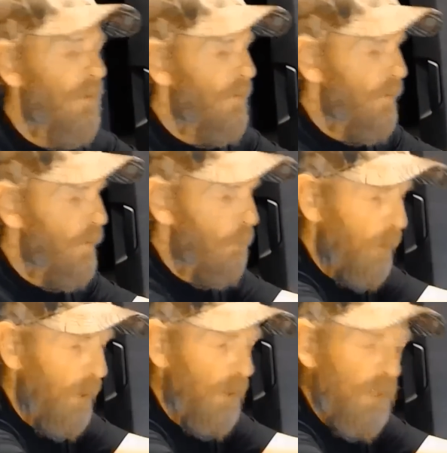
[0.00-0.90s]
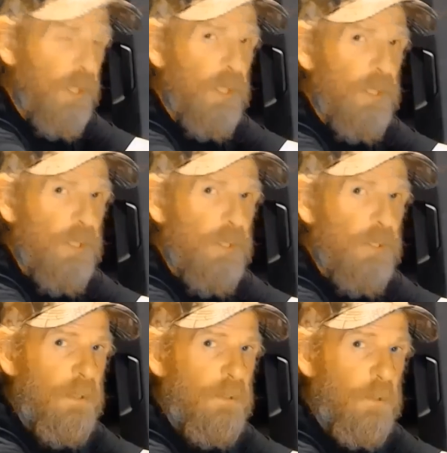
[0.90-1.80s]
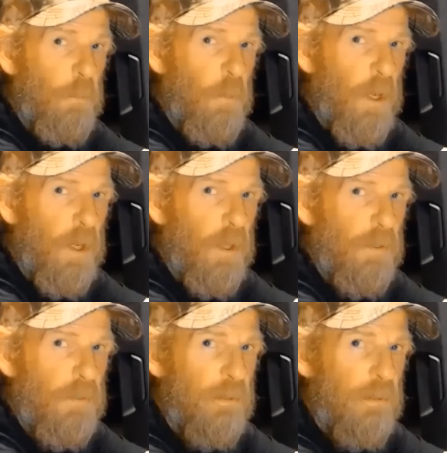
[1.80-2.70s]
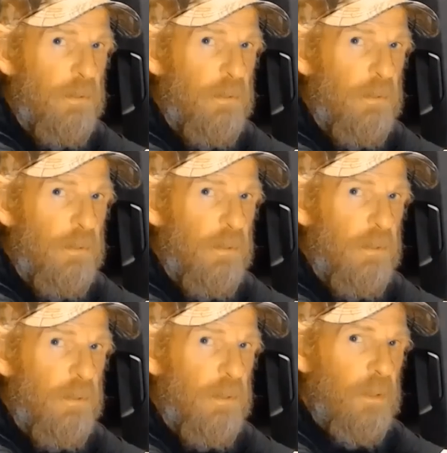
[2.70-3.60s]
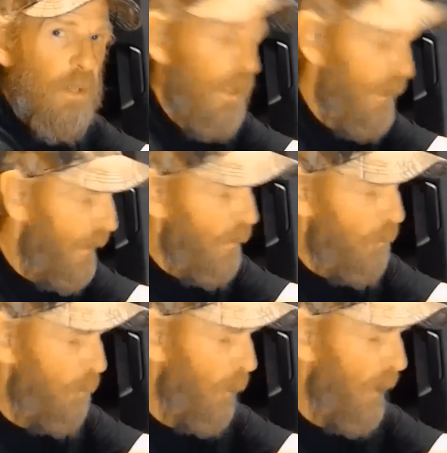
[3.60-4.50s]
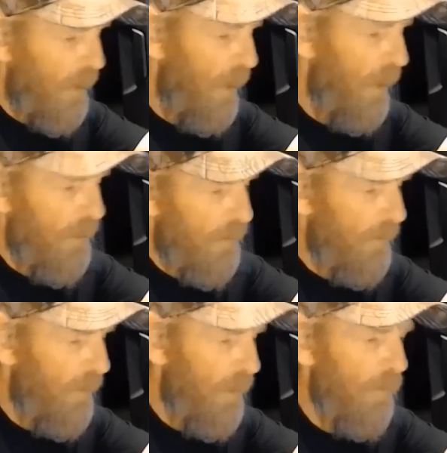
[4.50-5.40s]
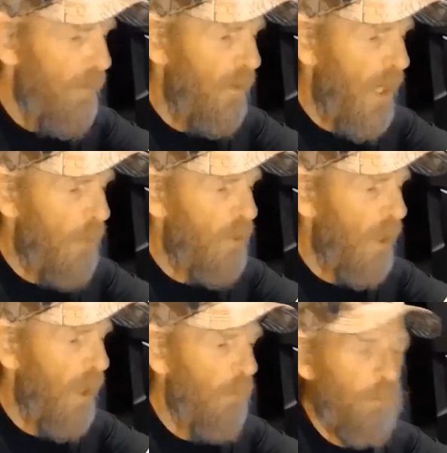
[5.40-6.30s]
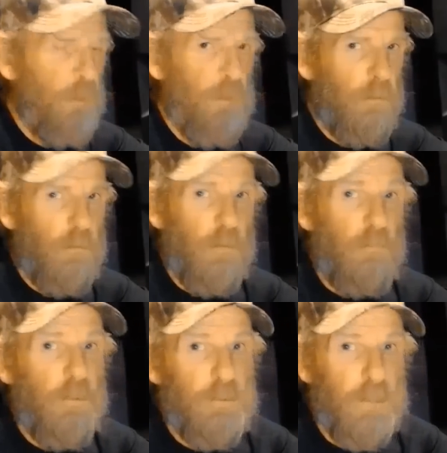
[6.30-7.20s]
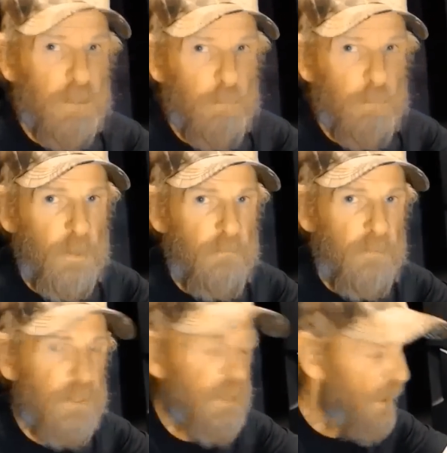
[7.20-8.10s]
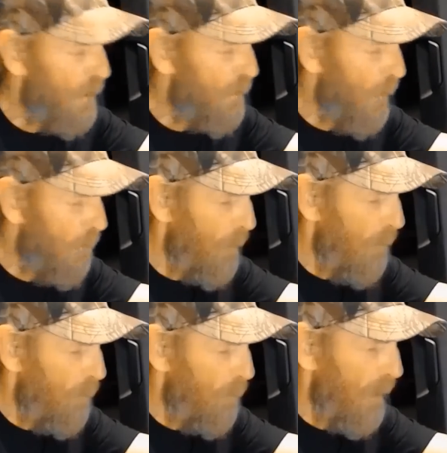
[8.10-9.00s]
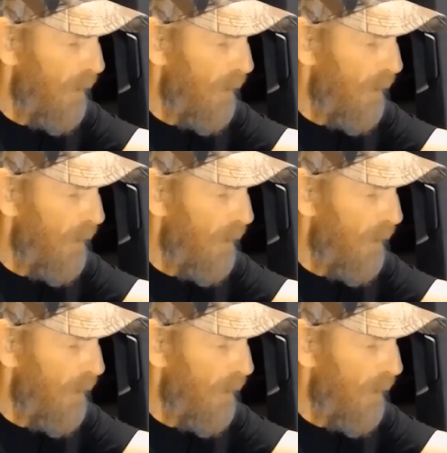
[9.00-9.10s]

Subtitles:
you plug in to the wall, and then you plug in, you know, your laptop or refrigerator or whatever the case may be, and plug it